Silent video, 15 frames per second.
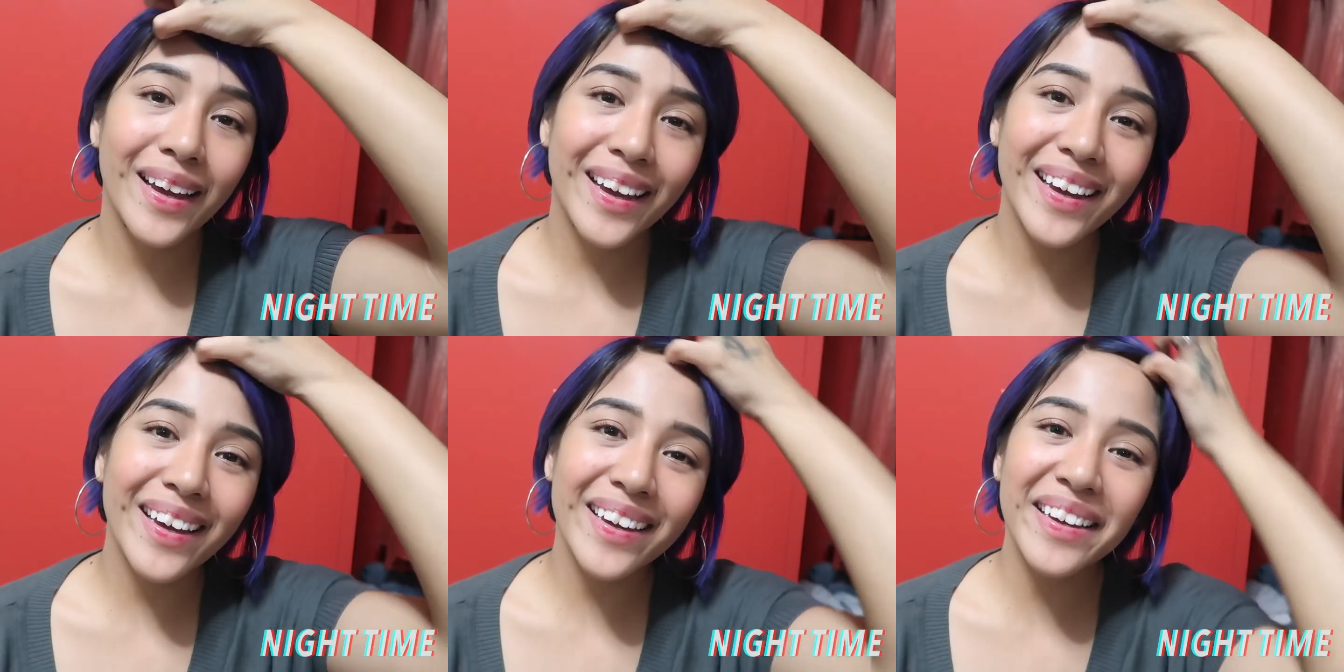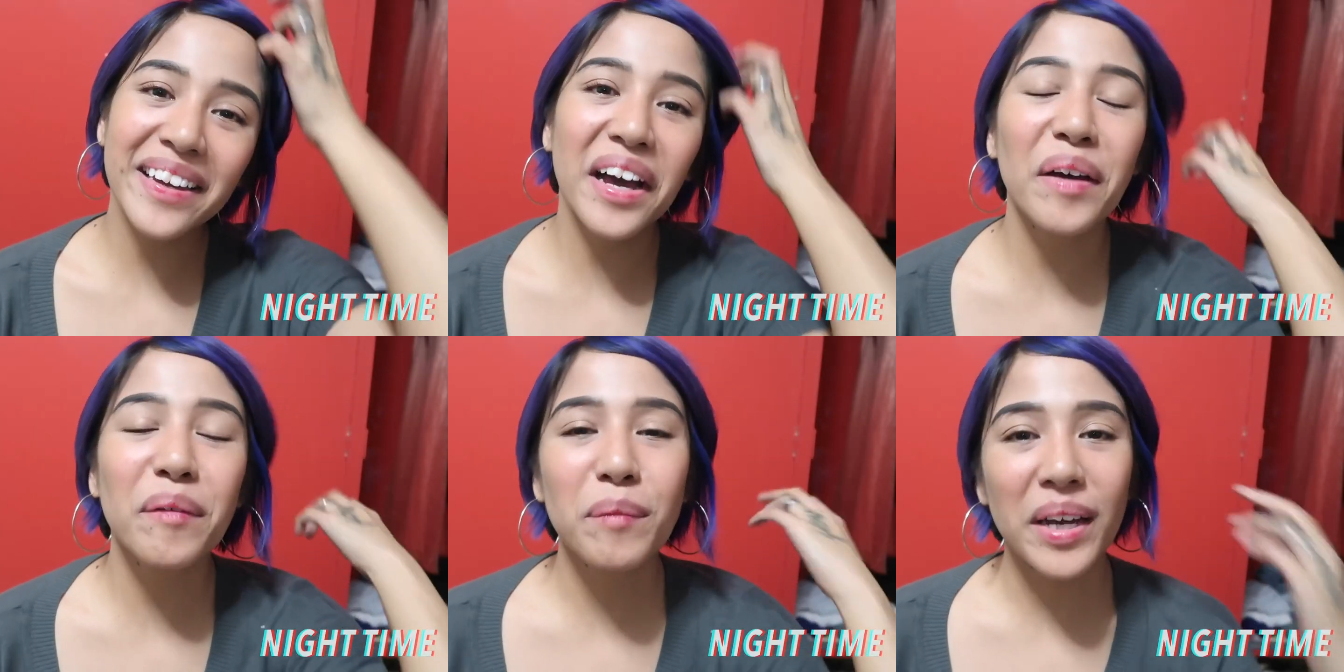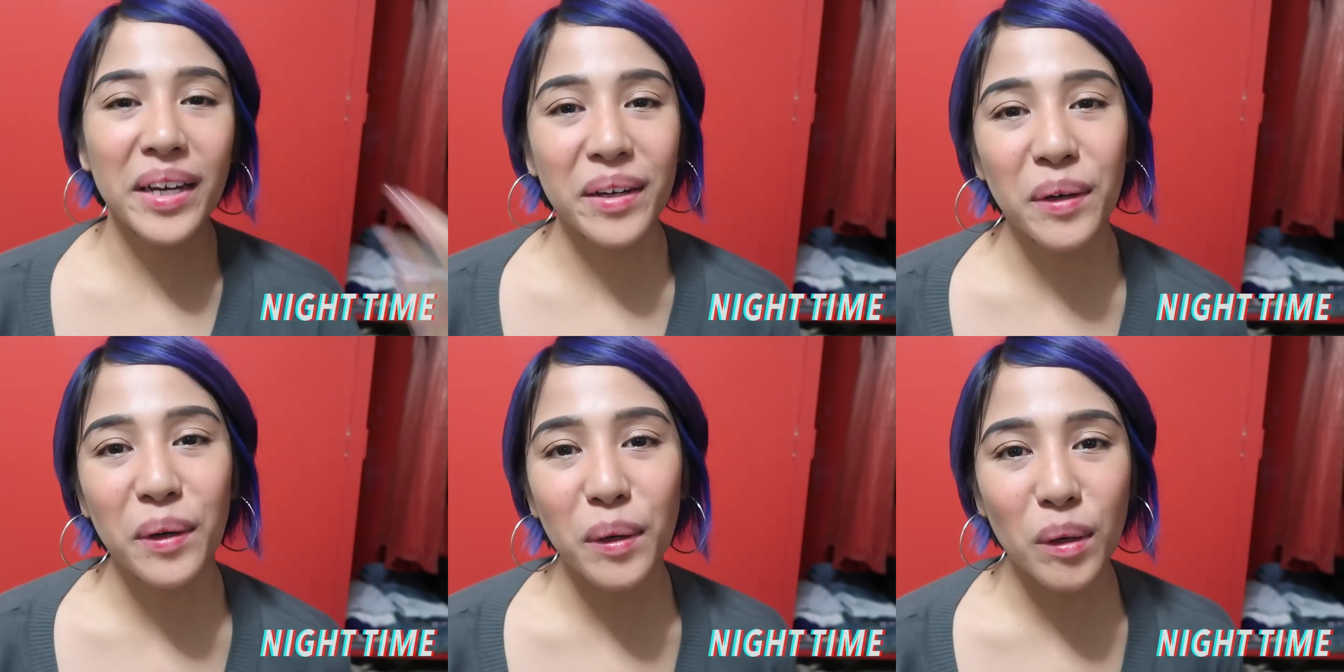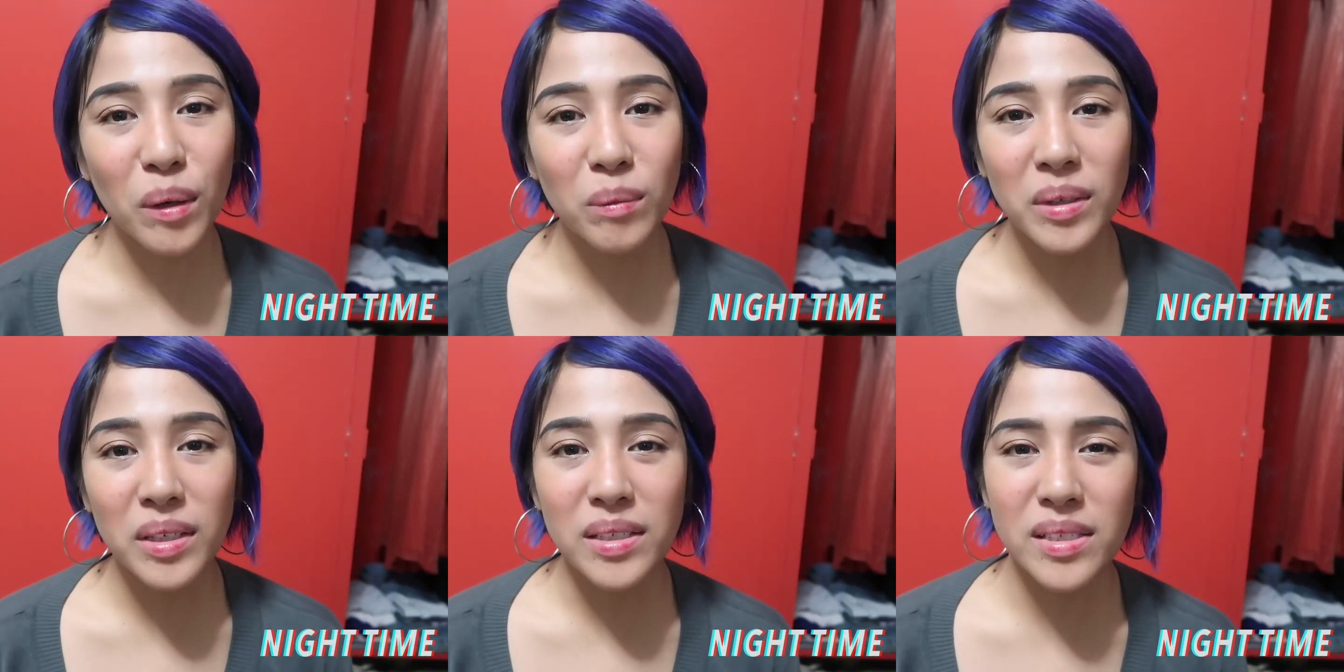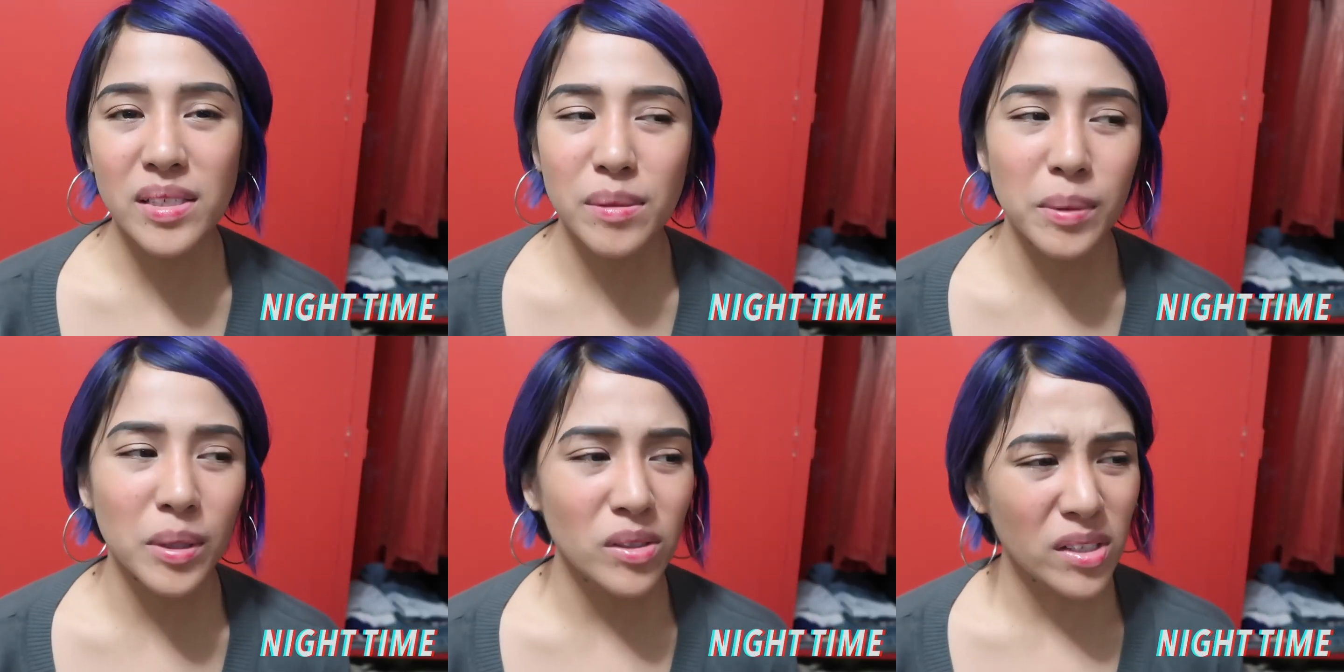Hey, I'm back home.
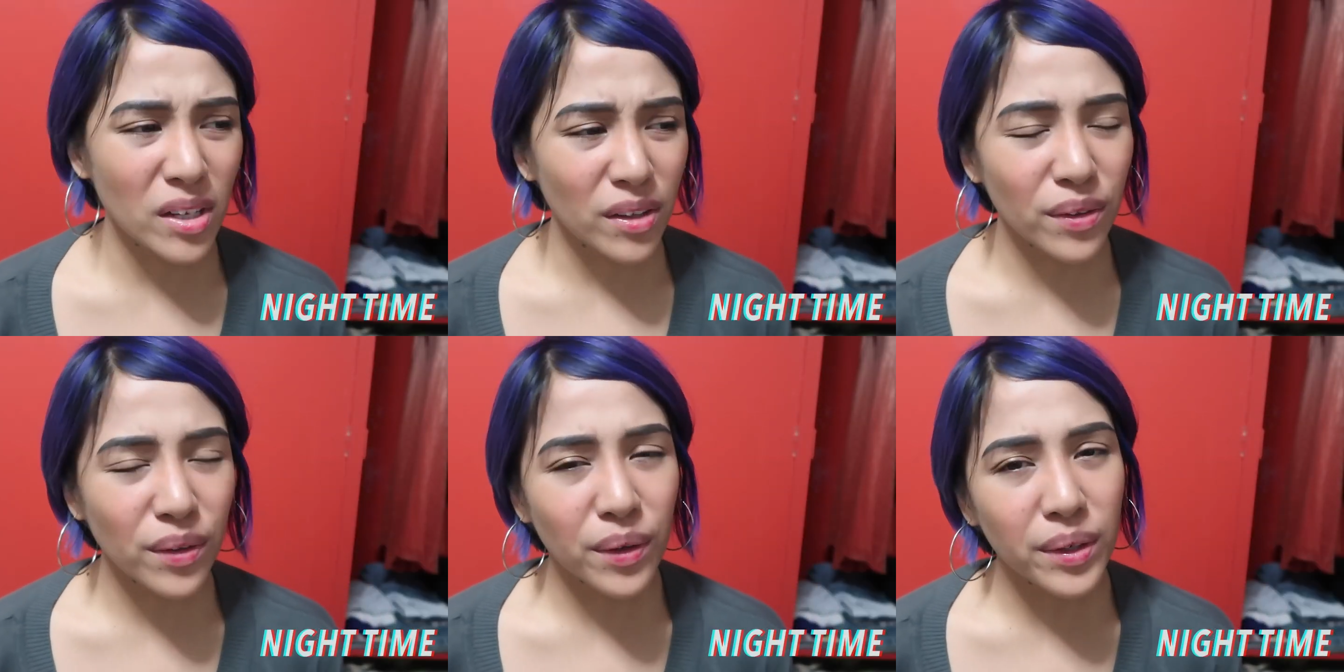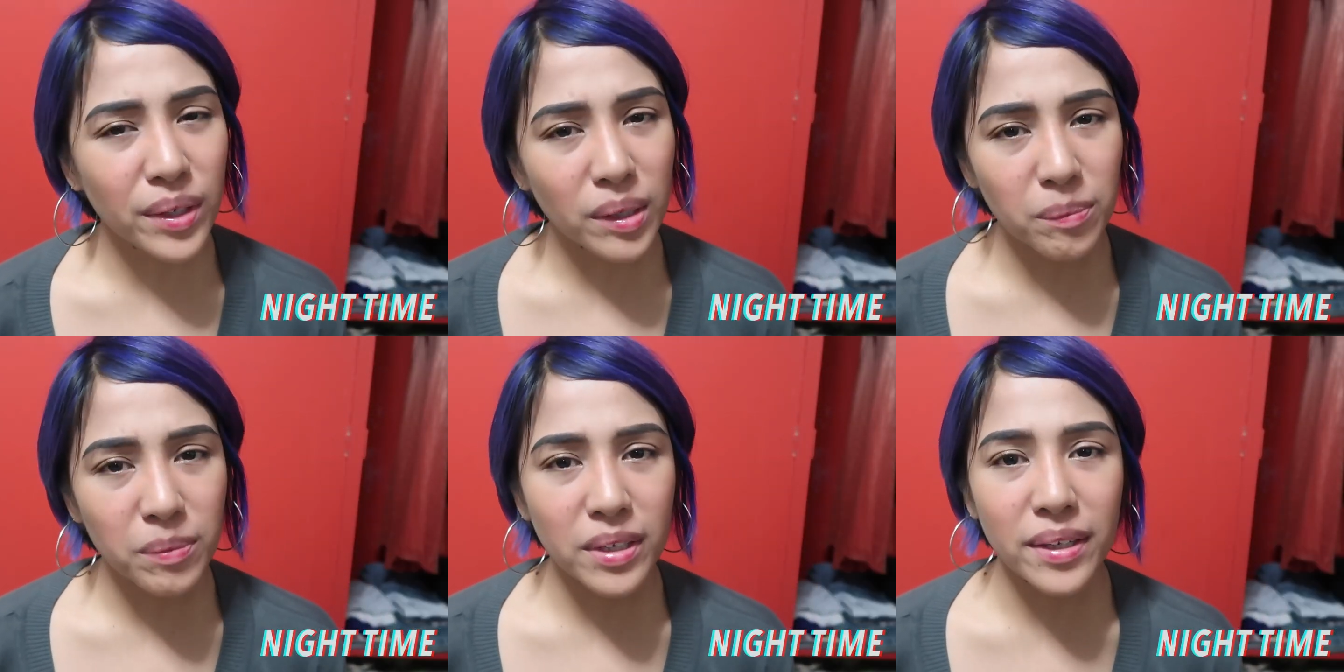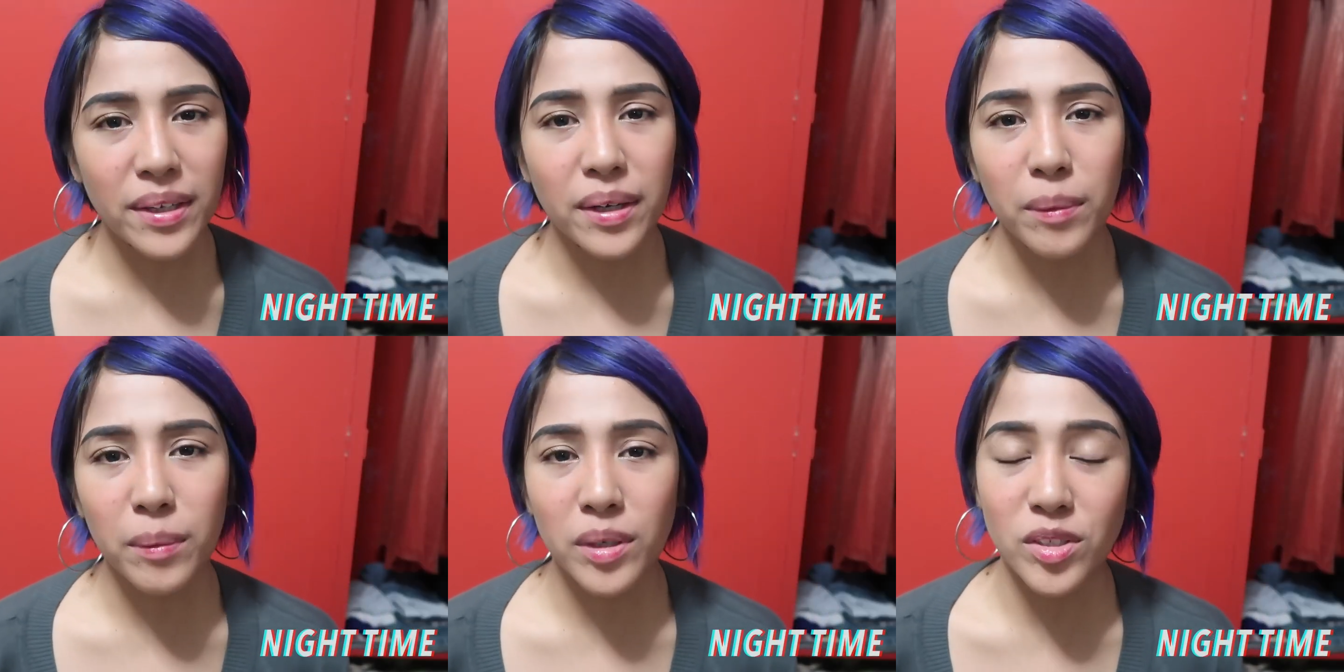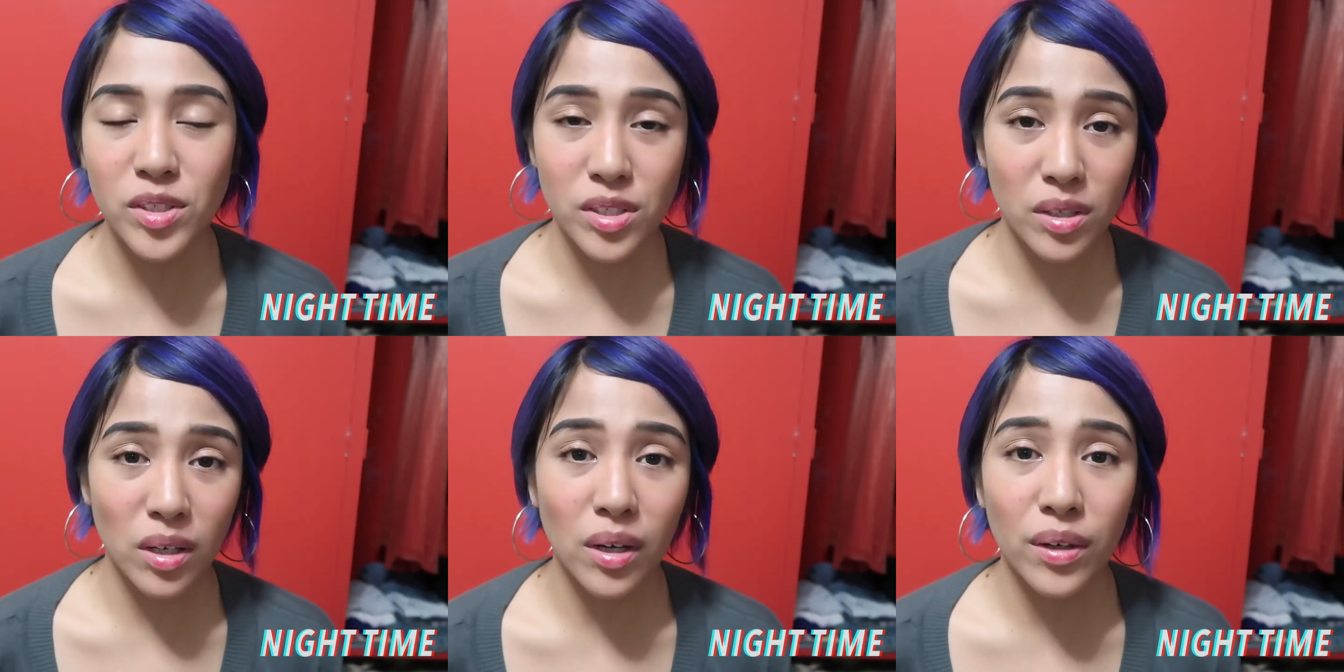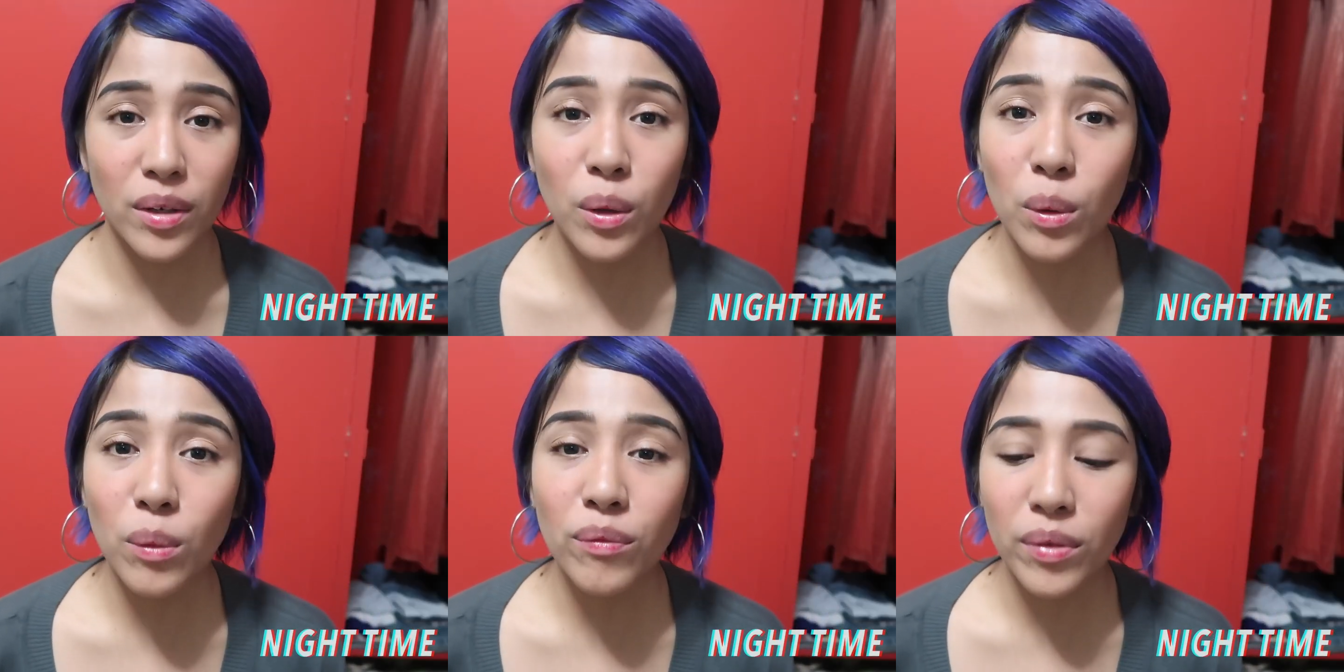It's about 10:30 p.m. I just got
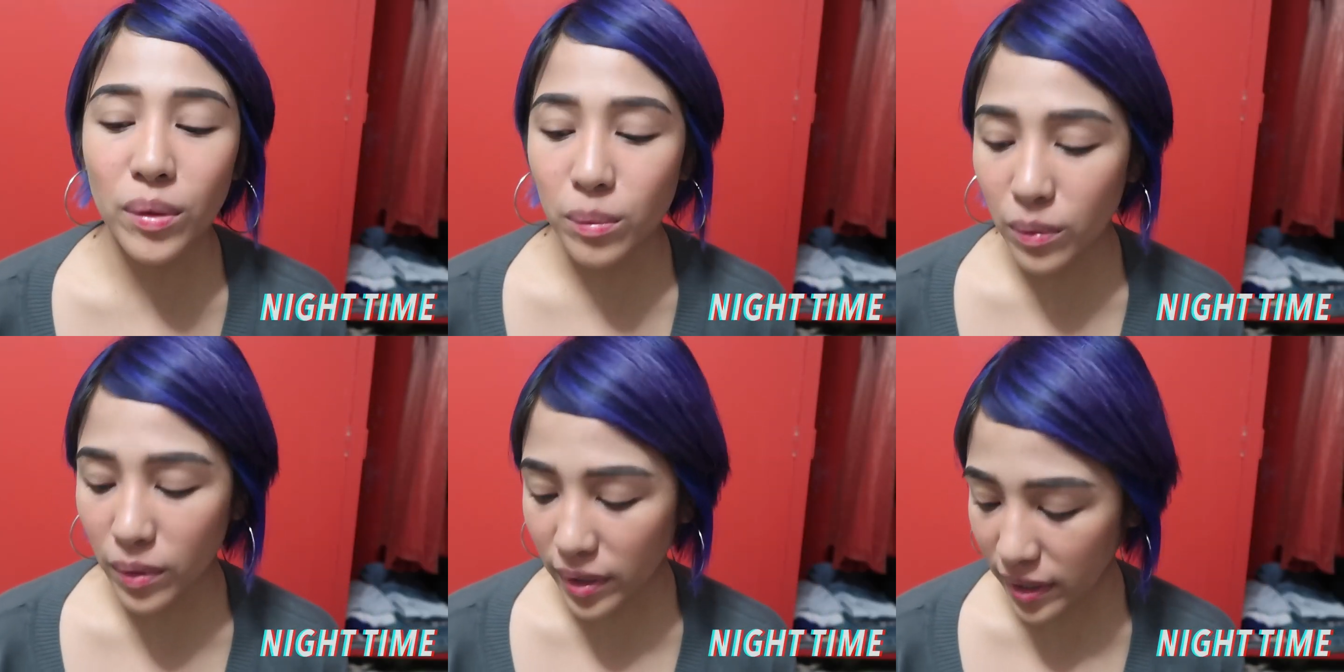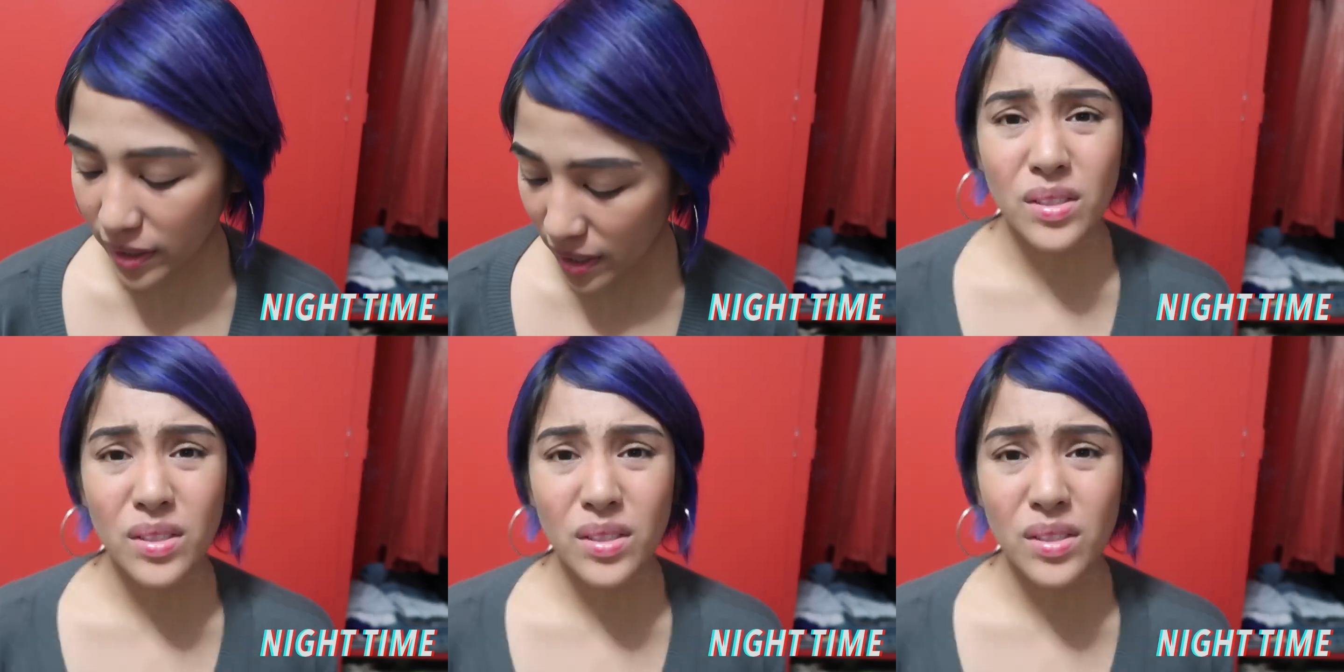home from work.